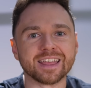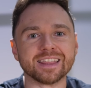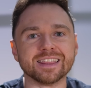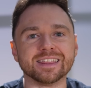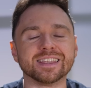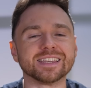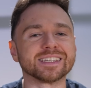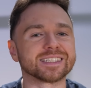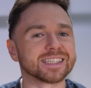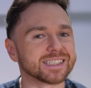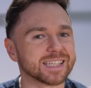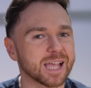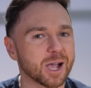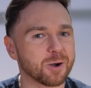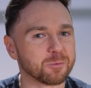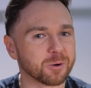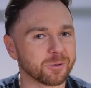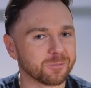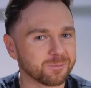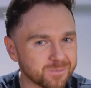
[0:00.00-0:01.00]
this is
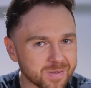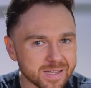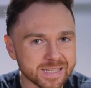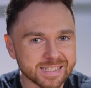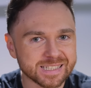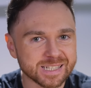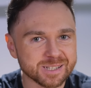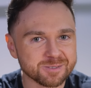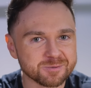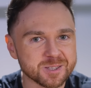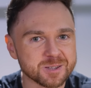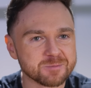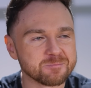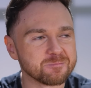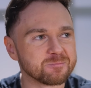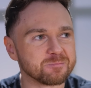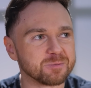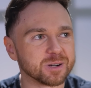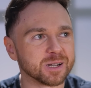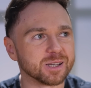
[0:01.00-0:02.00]
how we're fixing
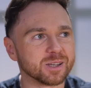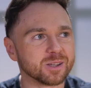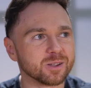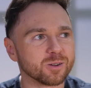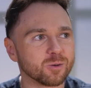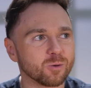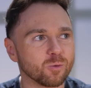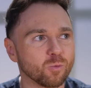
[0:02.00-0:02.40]
them, but